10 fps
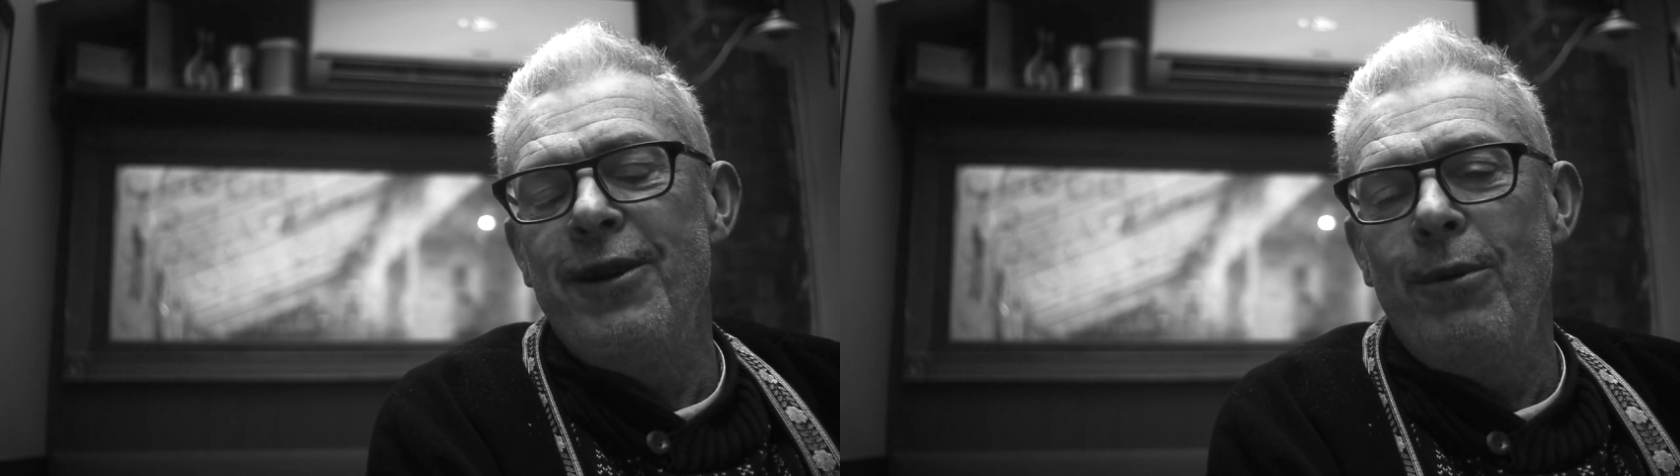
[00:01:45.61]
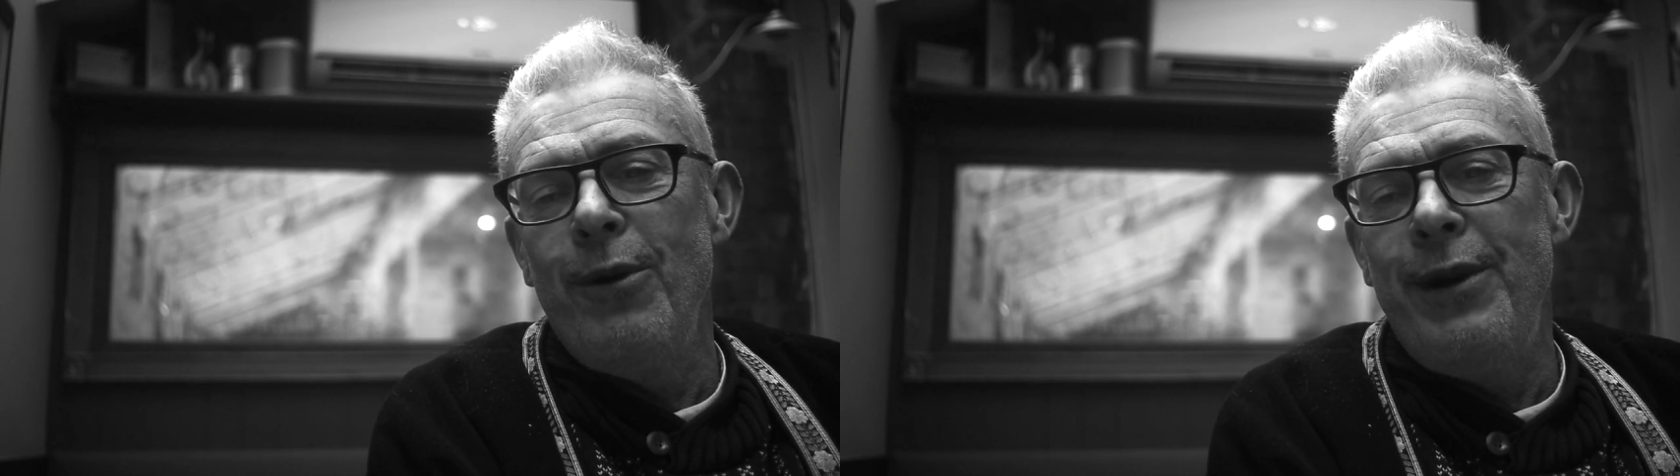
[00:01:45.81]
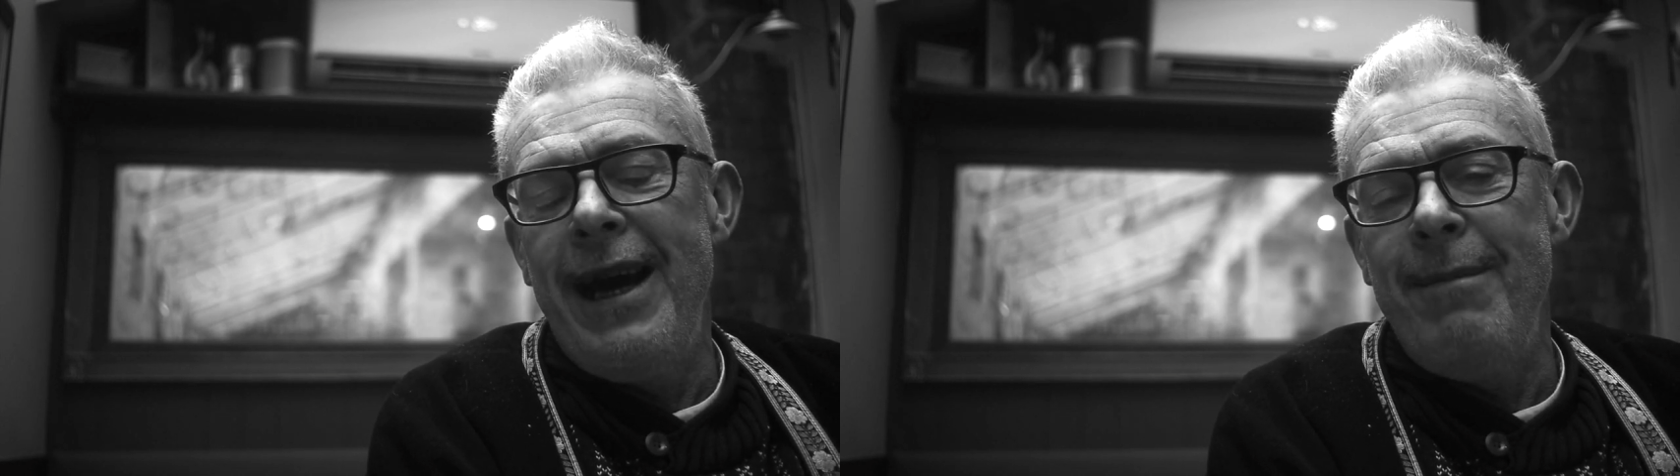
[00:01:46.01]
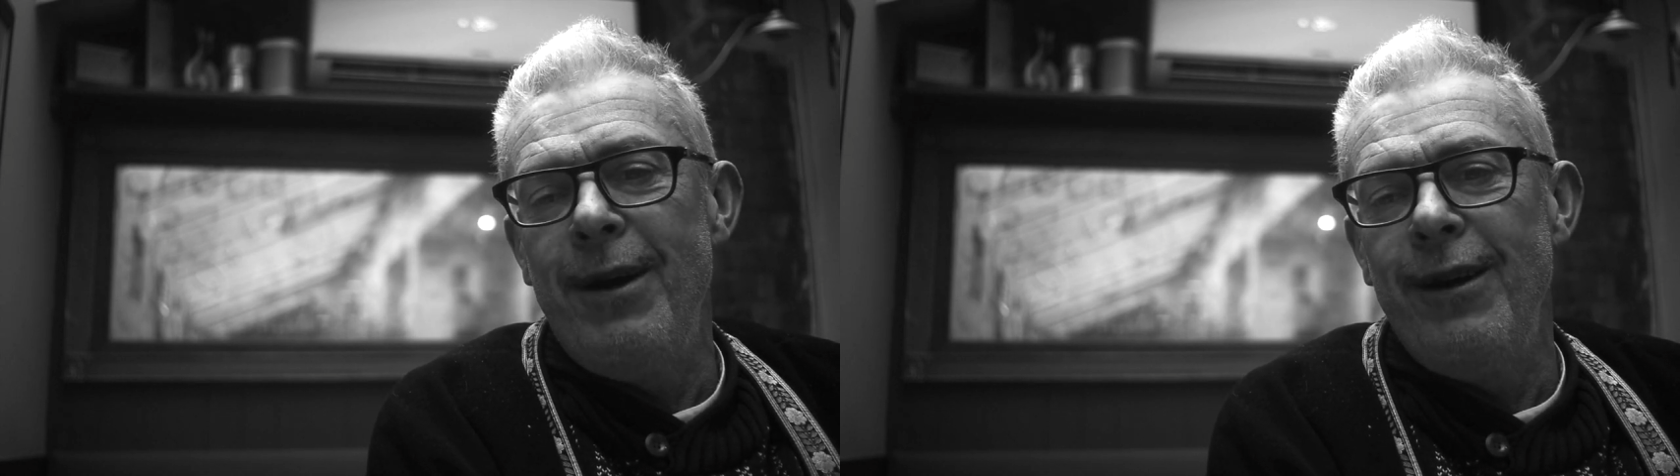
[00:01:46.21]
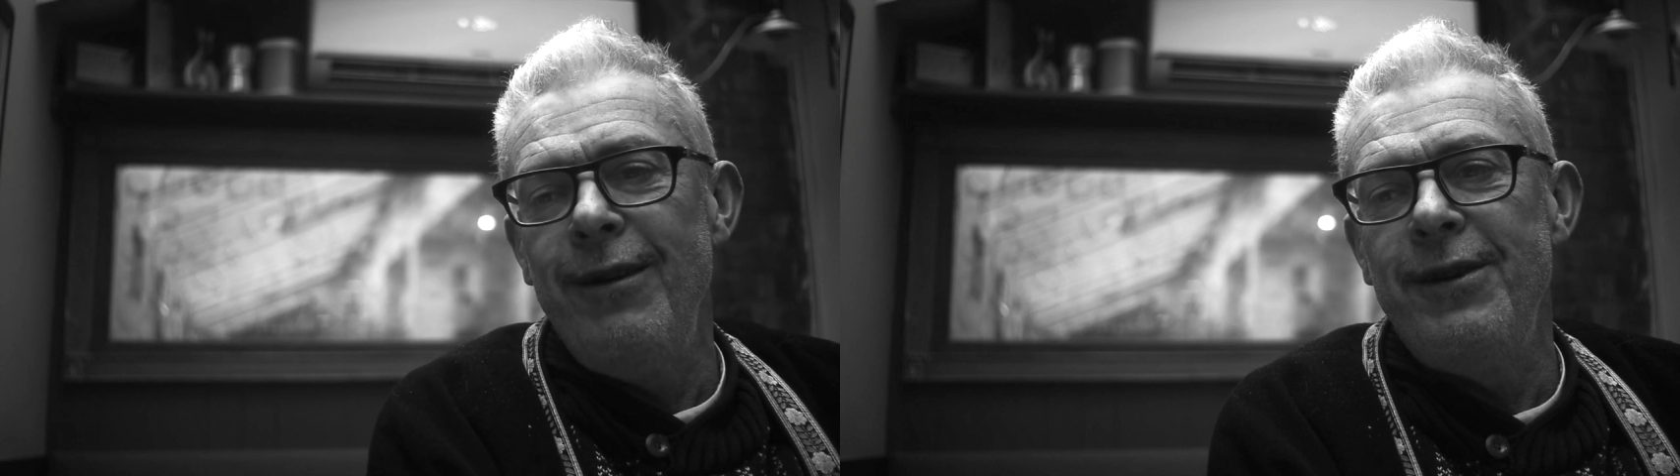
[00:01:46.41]
I won't name
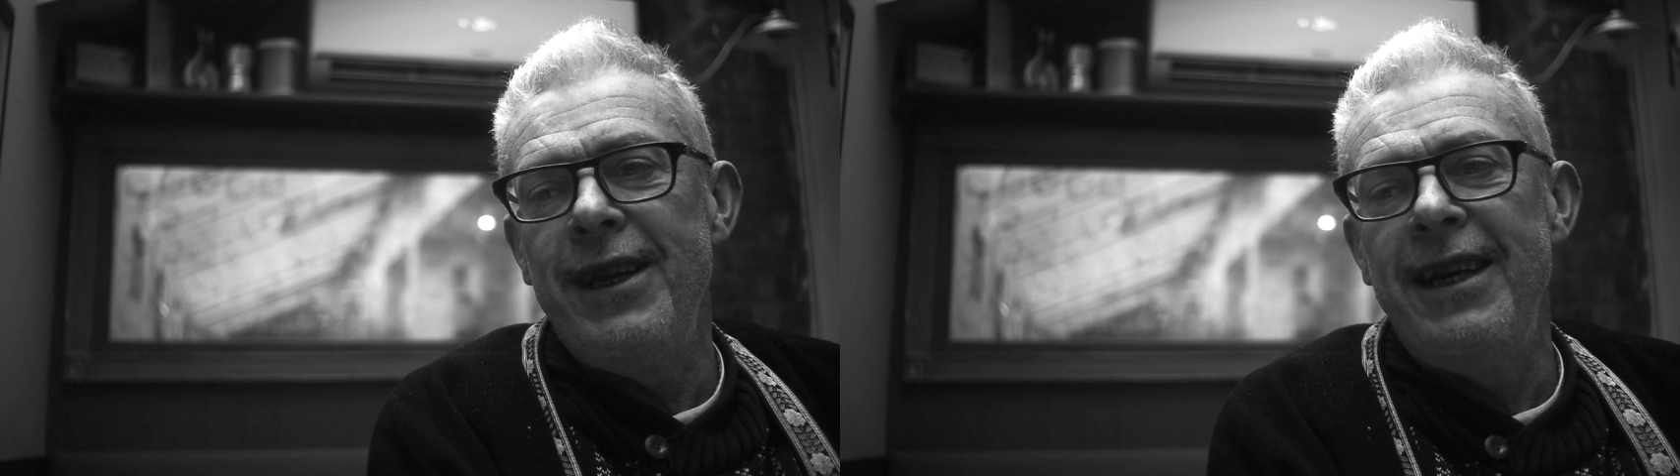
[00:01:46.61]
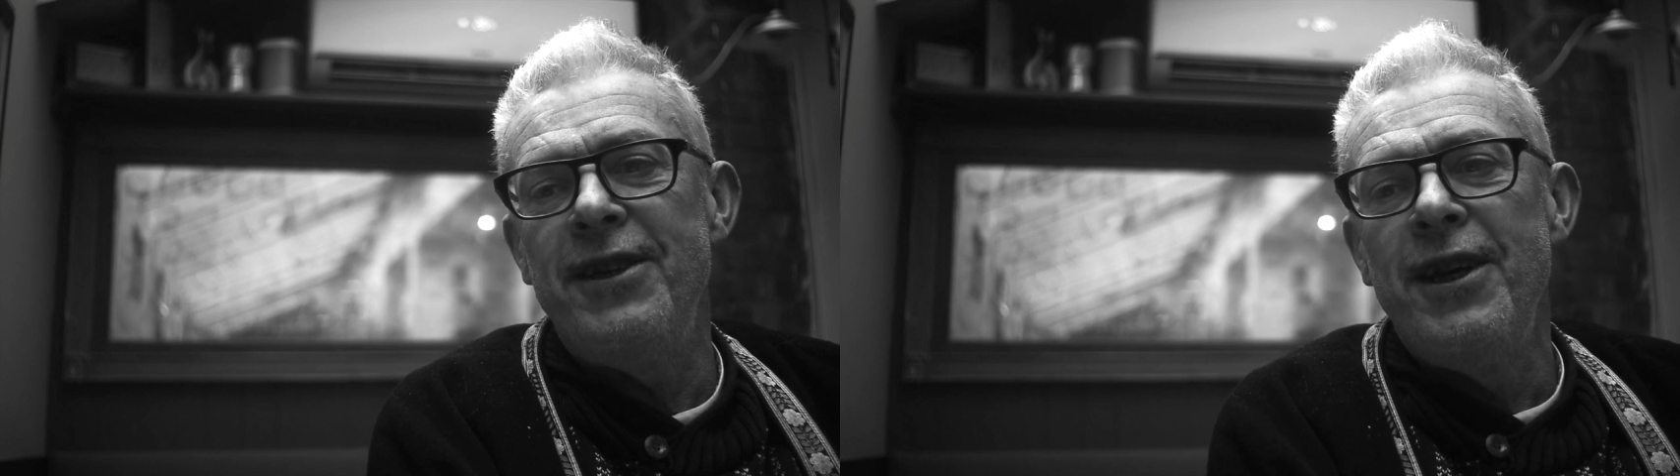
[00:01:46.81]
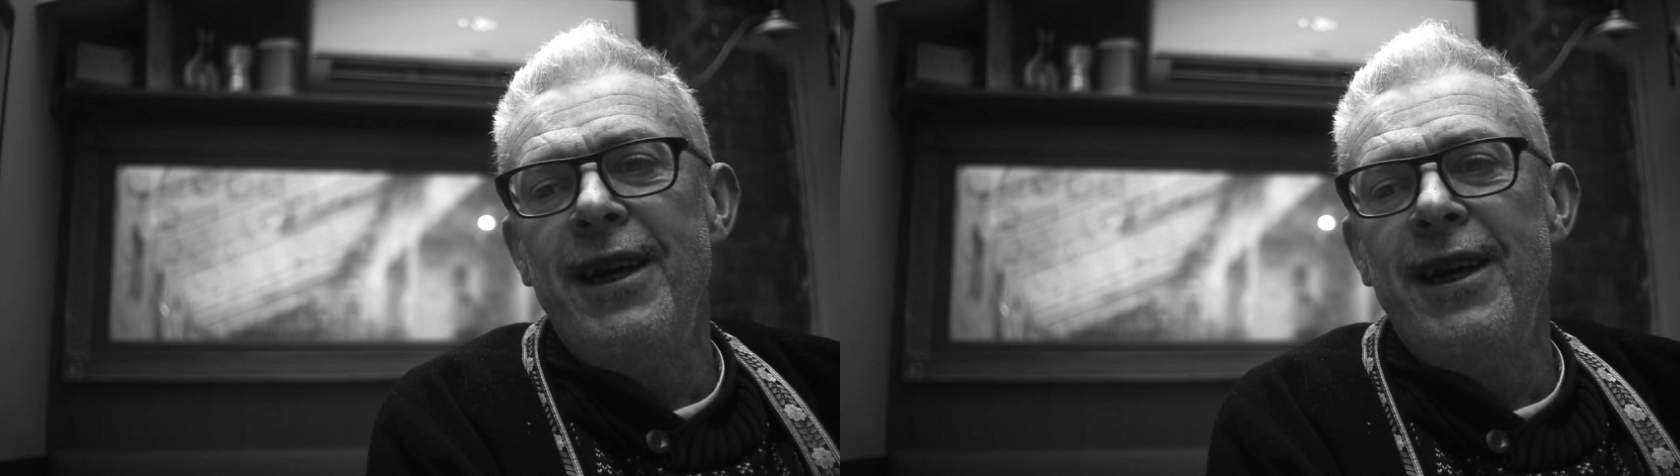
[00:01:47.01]
her, who said